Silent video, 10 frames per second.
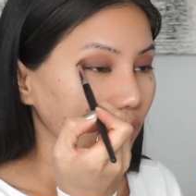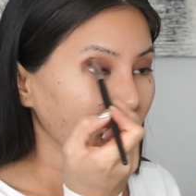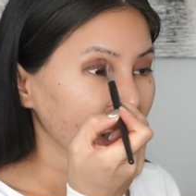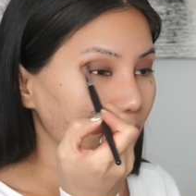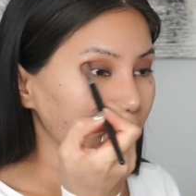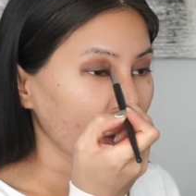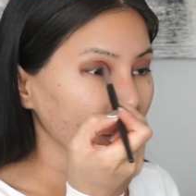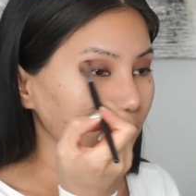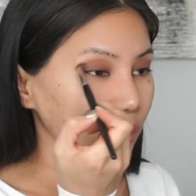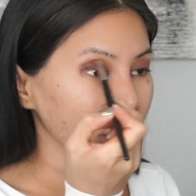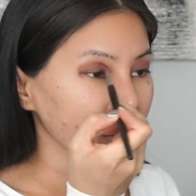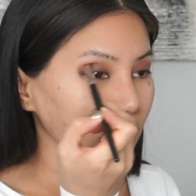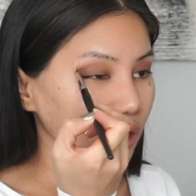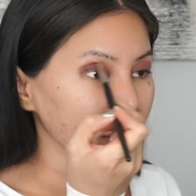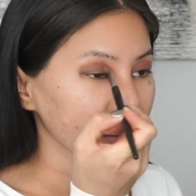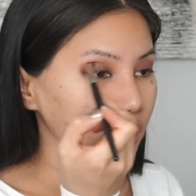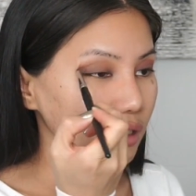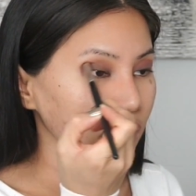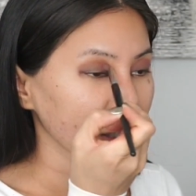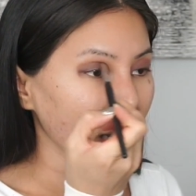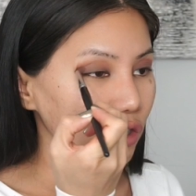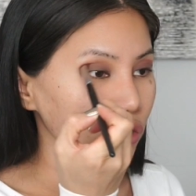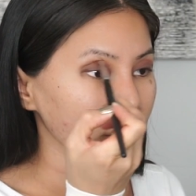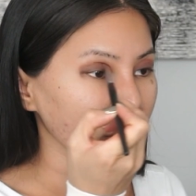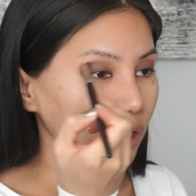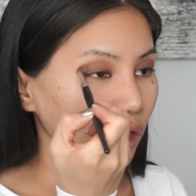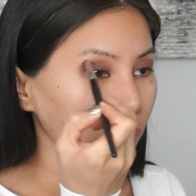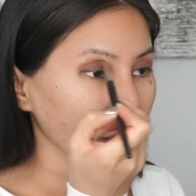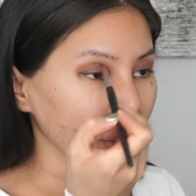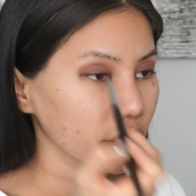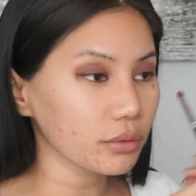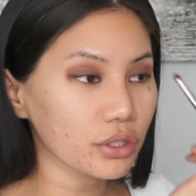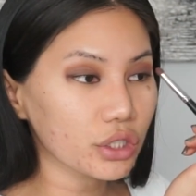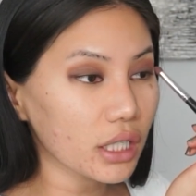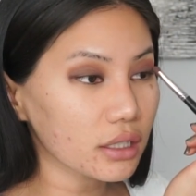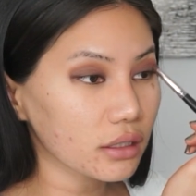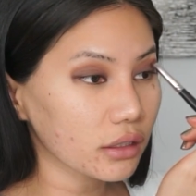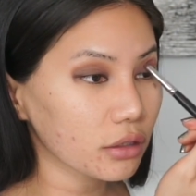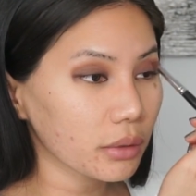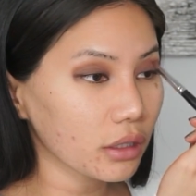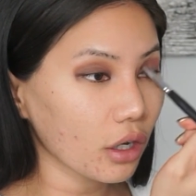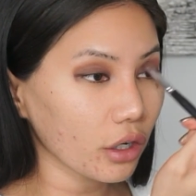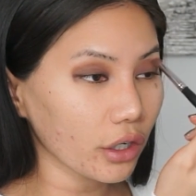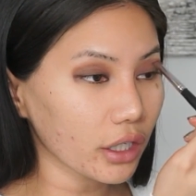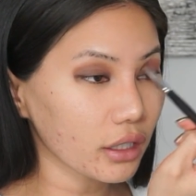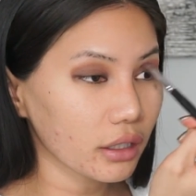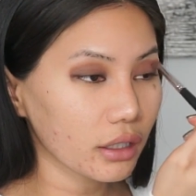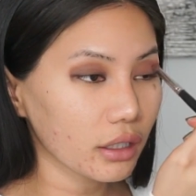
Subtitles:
And all I'm using is natural skincare products, which takes a little bit longer,